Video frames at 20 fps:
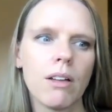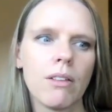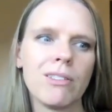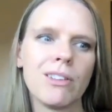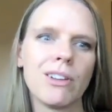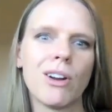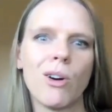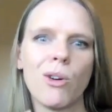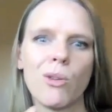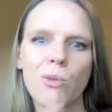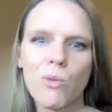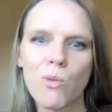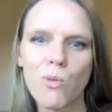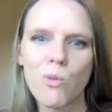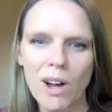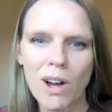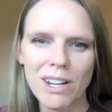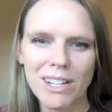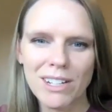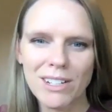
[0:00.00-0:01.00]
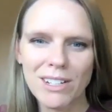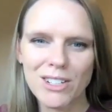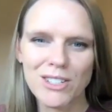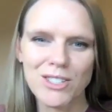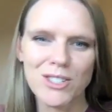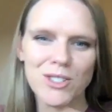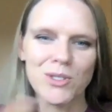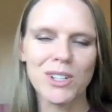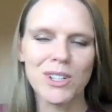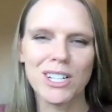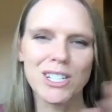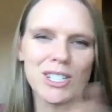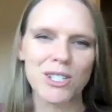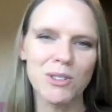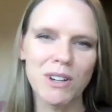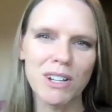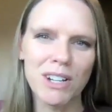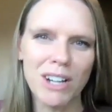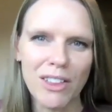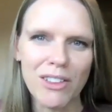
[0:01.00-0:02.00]
one industry
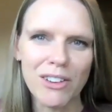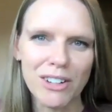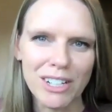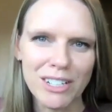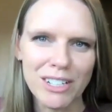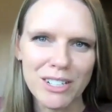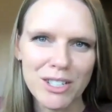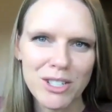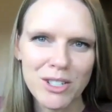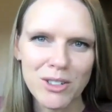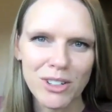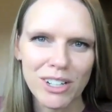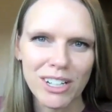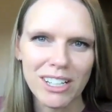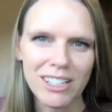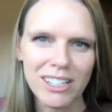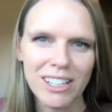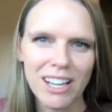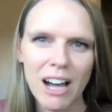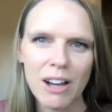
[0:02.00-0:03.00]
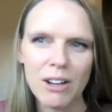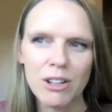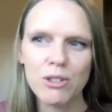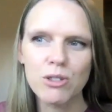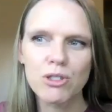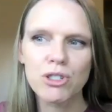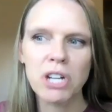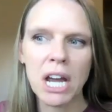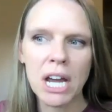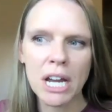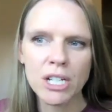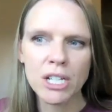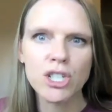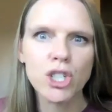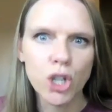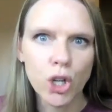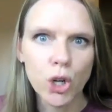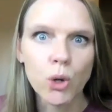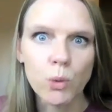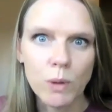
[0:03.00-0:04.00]
to another industry? How do you
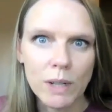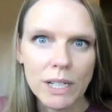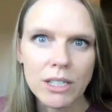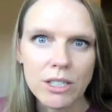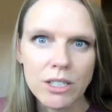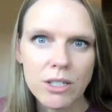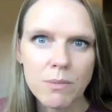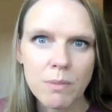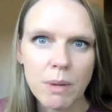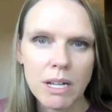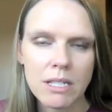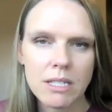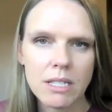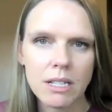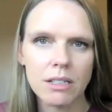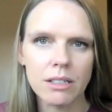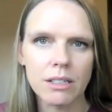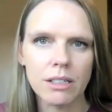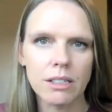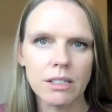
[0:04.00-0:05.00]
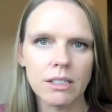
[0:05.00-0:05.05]
change careers, basically?